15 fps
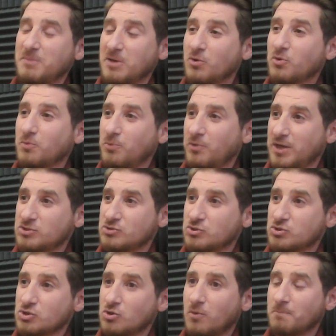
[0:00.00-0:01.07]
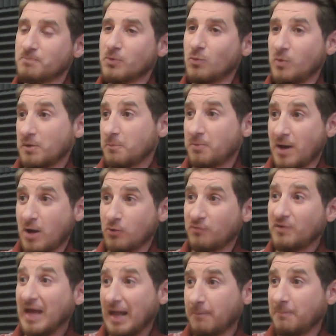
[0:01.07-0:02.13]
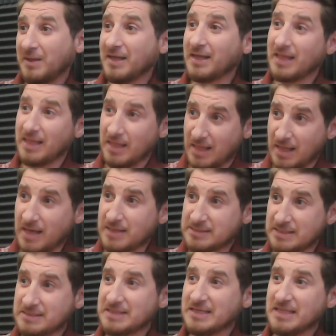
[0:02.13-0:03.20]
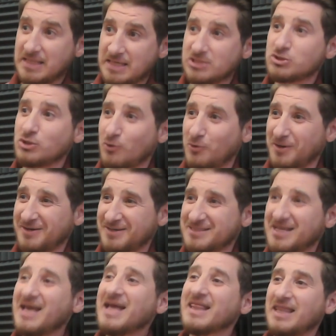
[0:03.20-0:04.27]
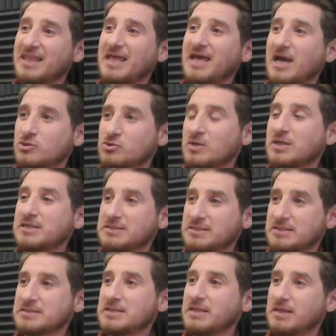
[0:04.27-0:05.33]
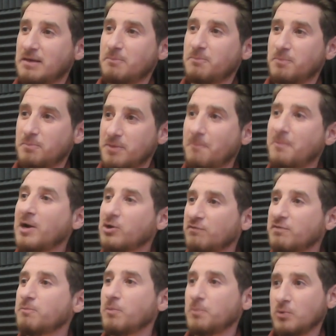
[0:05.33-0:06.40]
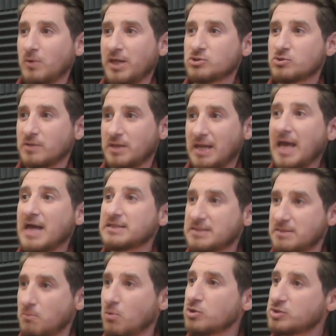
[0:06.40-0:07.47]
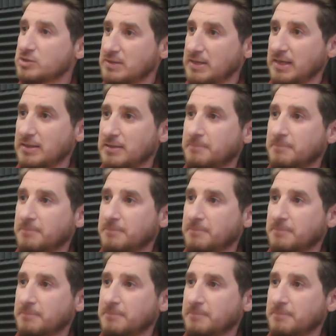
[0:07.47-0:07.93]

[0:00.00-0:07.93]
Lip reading: big corporation. So we are proud of assisting these lawyers that they actually assist the part of the population that has the most need.